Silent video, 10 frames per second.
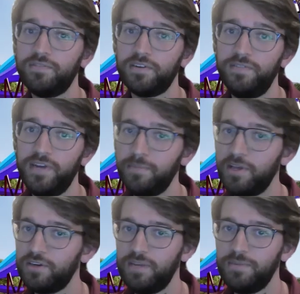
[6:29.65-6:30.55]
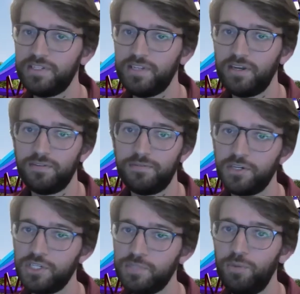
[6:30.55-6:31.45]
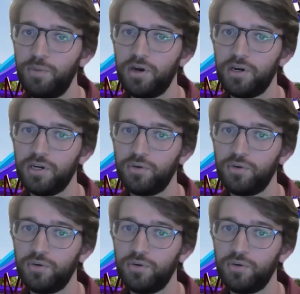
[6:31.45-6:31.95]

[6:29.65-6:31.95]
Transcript: for a family entertainment center, for a small park,